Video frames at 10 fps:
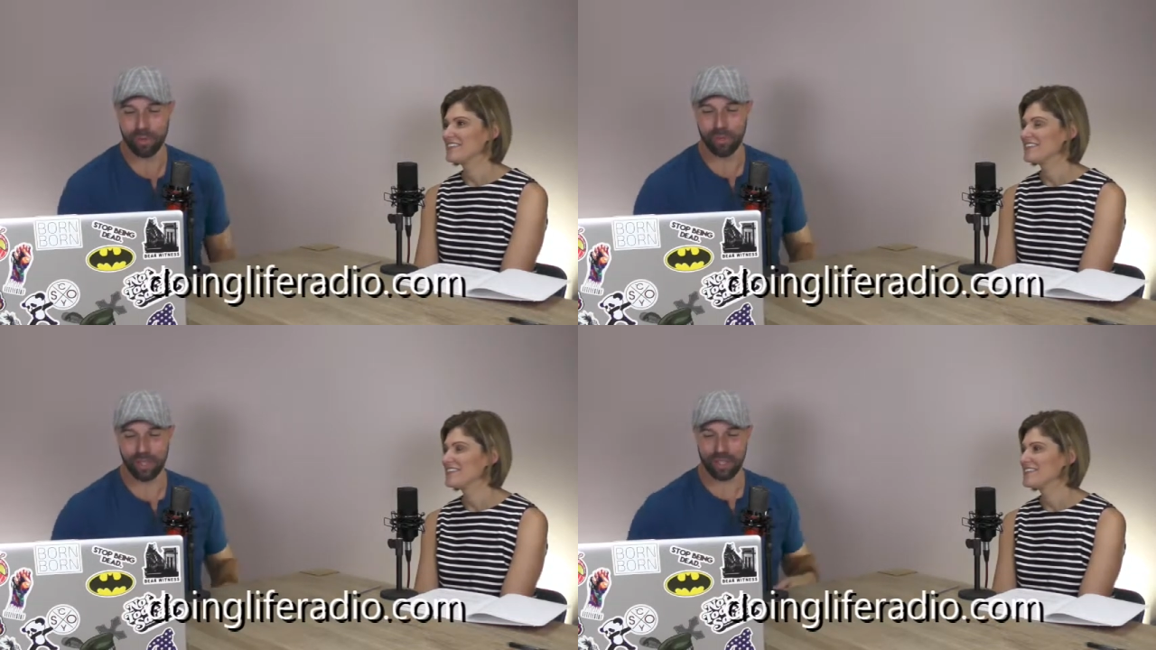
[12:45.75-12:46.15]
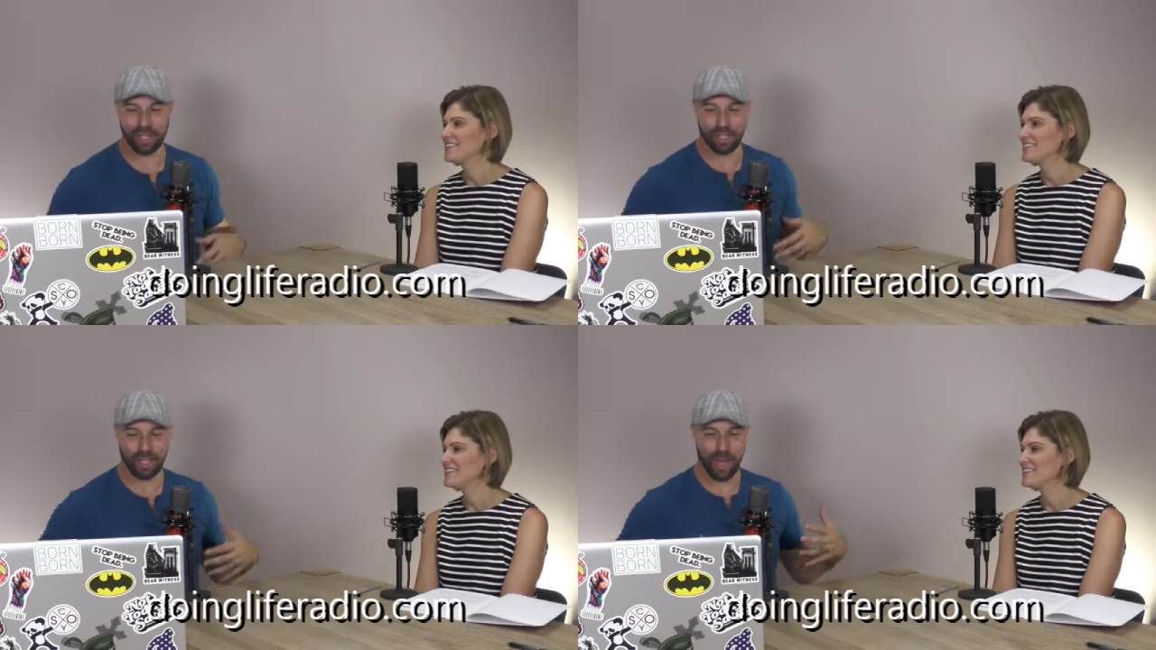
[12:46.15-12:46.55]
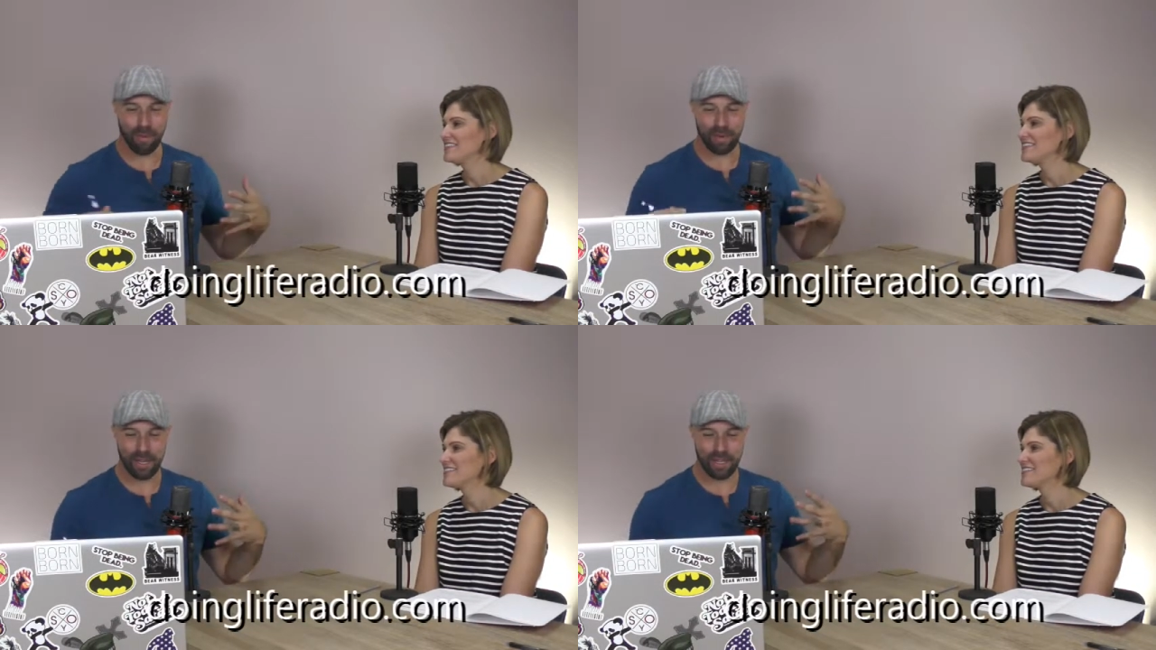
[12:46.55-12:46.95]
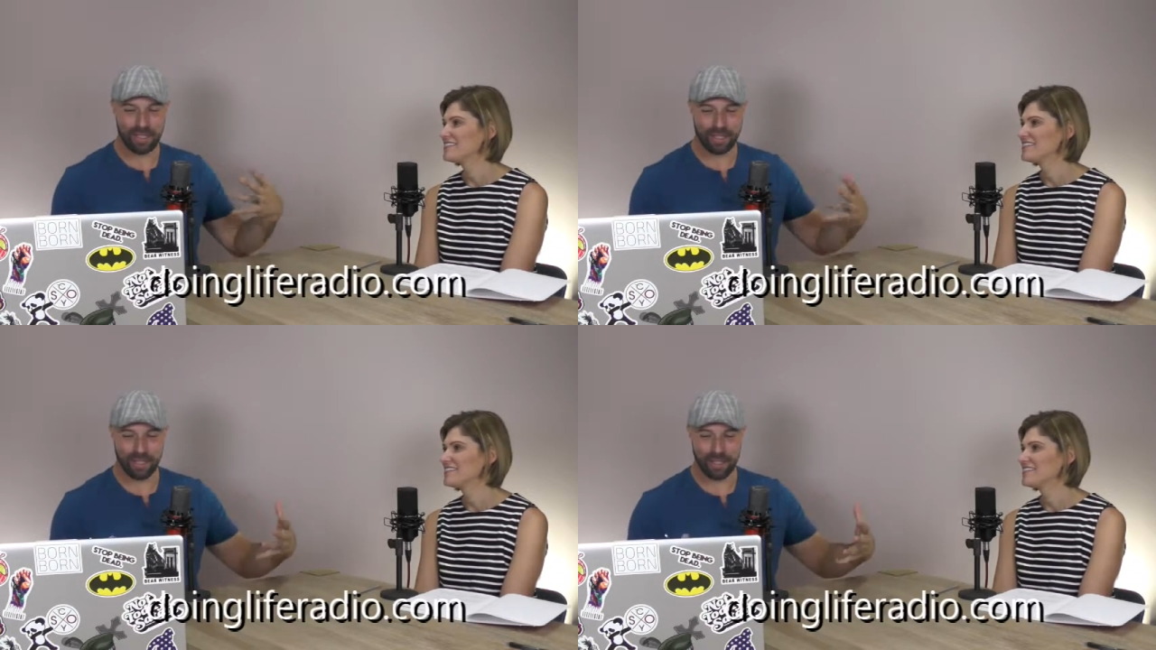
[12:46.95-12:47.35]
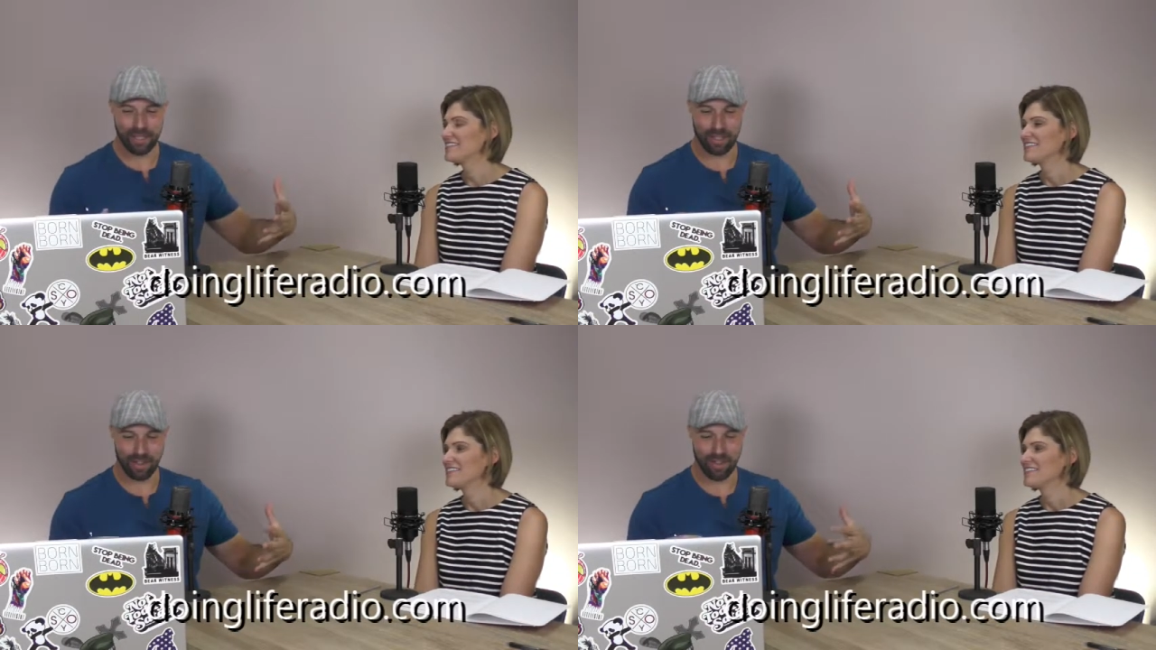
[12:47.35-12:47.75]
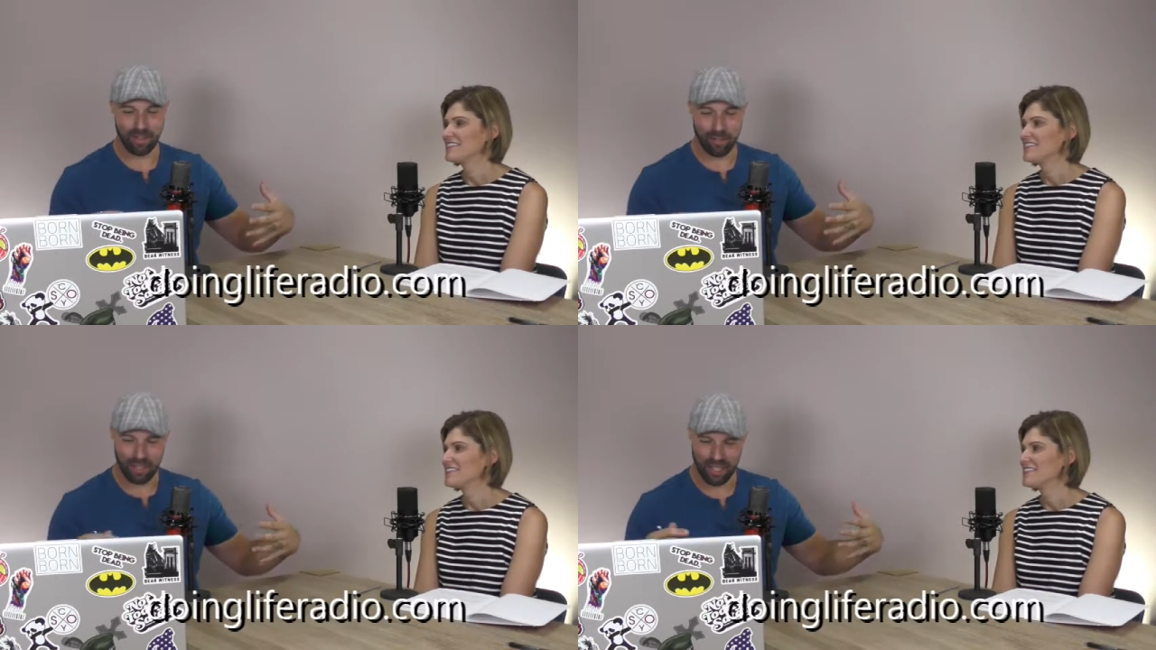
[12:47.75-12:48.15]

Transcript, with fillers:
Speaker 1: with like a combination of the what do they